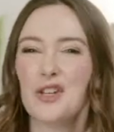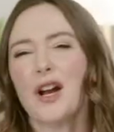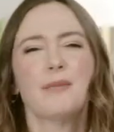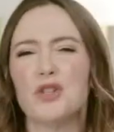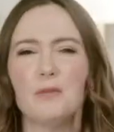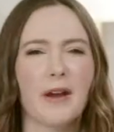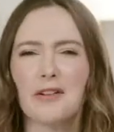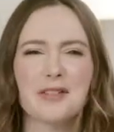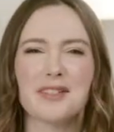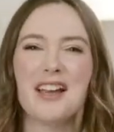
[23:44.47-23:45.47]
so grab two
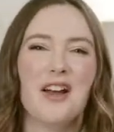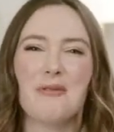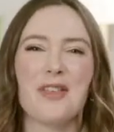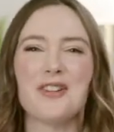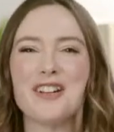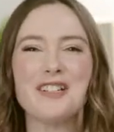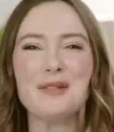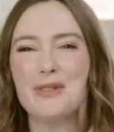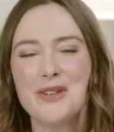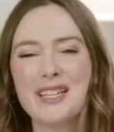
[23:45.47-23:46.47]
pairs. Whether you're into
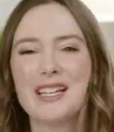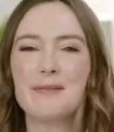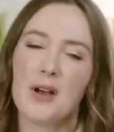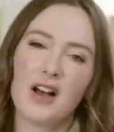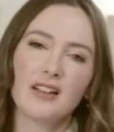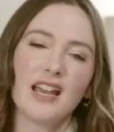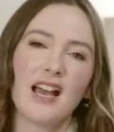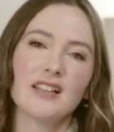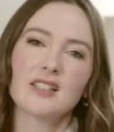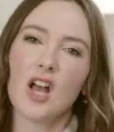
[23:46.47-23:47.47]
music,
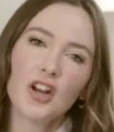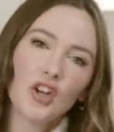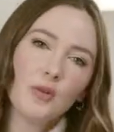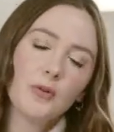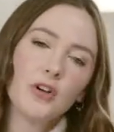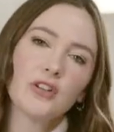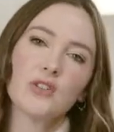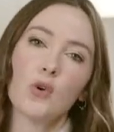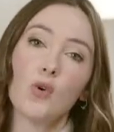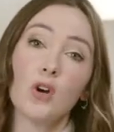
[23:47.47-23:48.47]
podcasts,
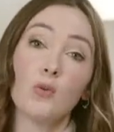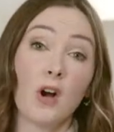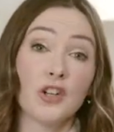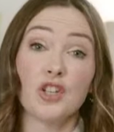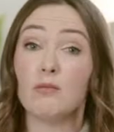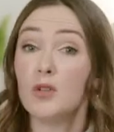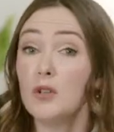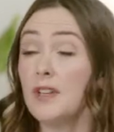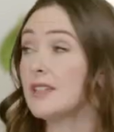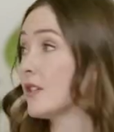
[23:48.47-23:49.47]
audiobooks, or watching
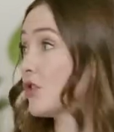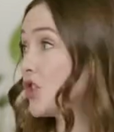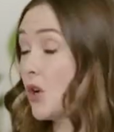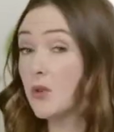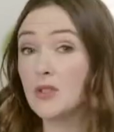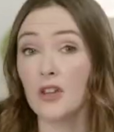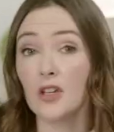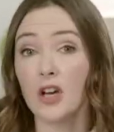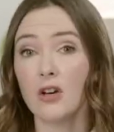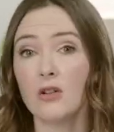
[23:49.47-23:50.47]
movies and shows on the
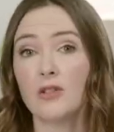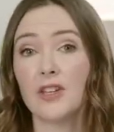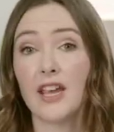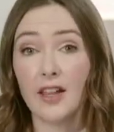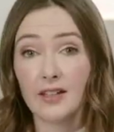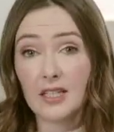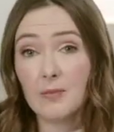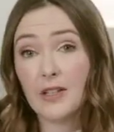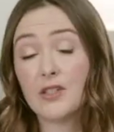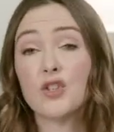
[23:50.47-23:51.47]
go, the Galaxy
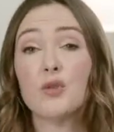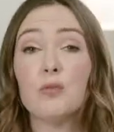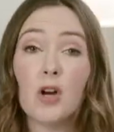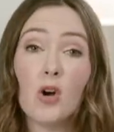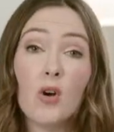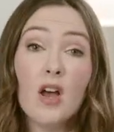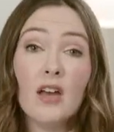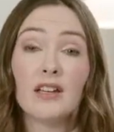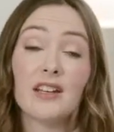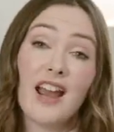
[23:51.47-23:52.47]
Buds 2 Pro
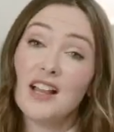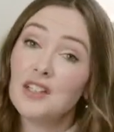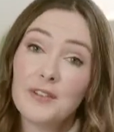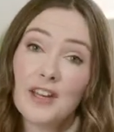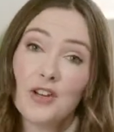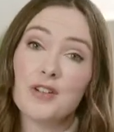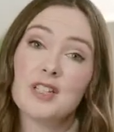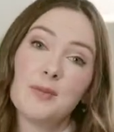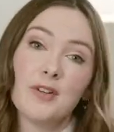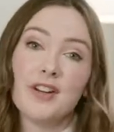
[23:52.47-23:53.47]
can elevate your
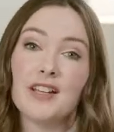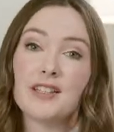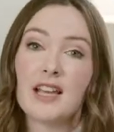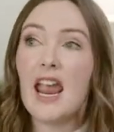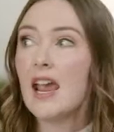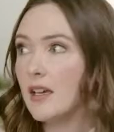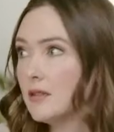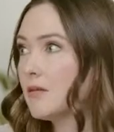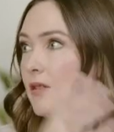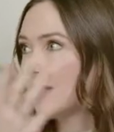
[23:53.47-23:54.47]
experience.
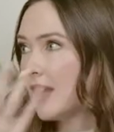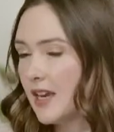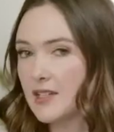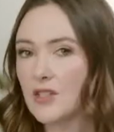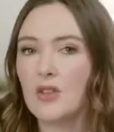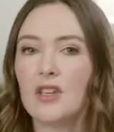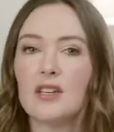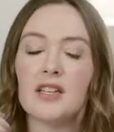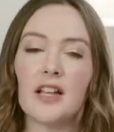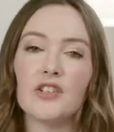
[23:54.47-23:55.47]
And thanks to the
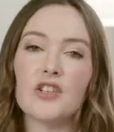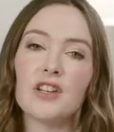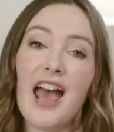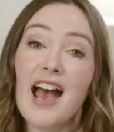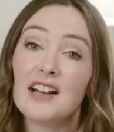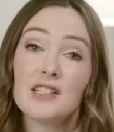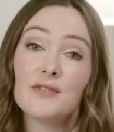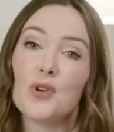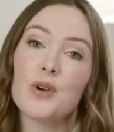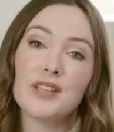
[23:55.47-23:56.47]
intelligent active
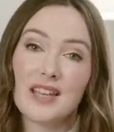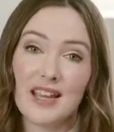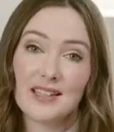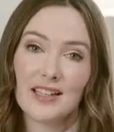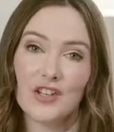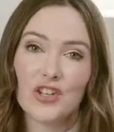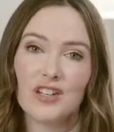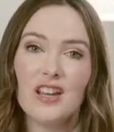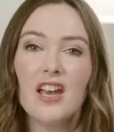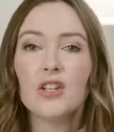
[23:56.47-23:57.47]
noise
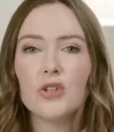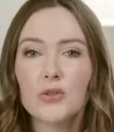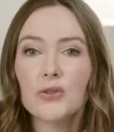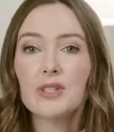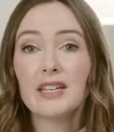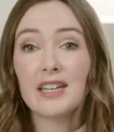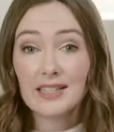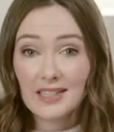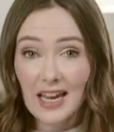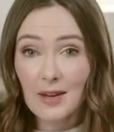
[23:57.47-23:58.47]
cancellation, users can
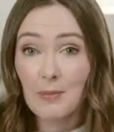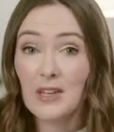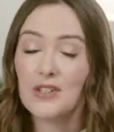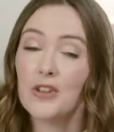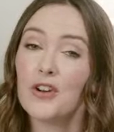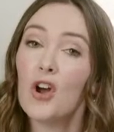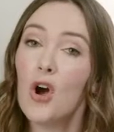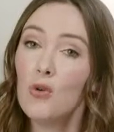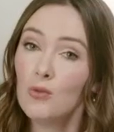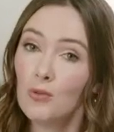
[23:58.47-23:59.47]
escape into their
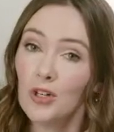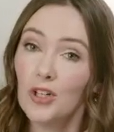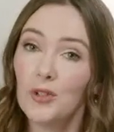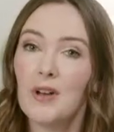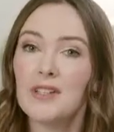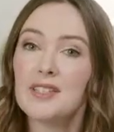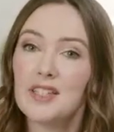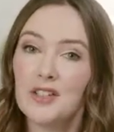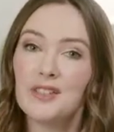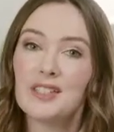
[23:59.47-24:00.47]
own world while
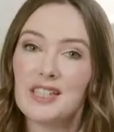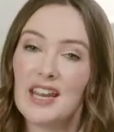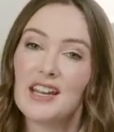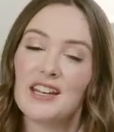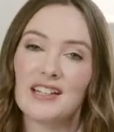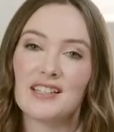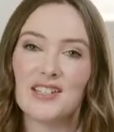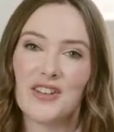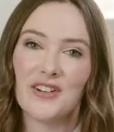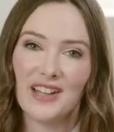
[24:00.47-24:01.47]
still staying connected
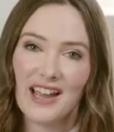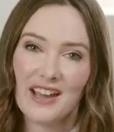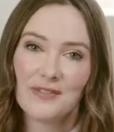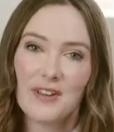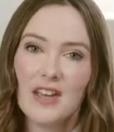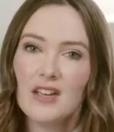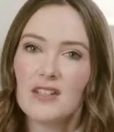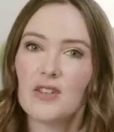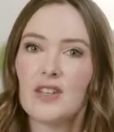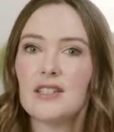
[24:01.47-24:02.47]
to their life.
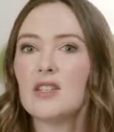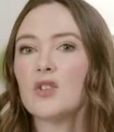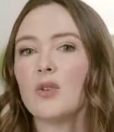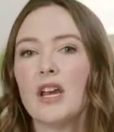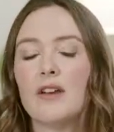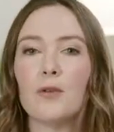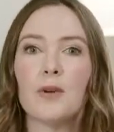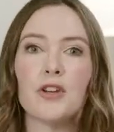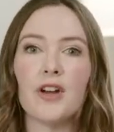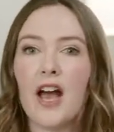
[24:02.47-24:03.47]
So this is great for
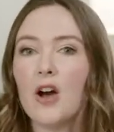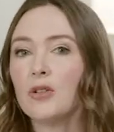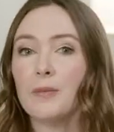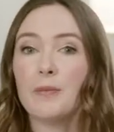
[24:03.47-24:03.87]
when you're out and